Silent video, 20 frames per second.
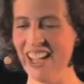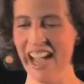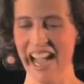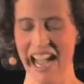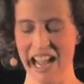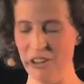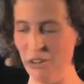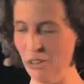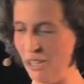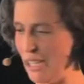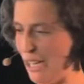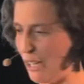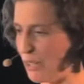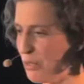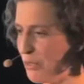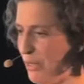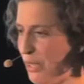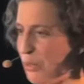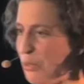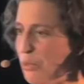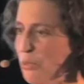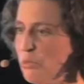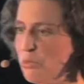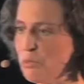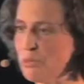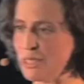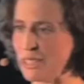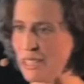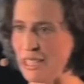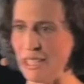And he said, Really? It's
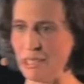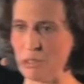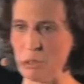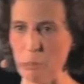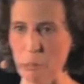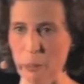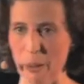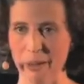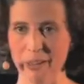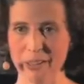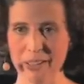possible?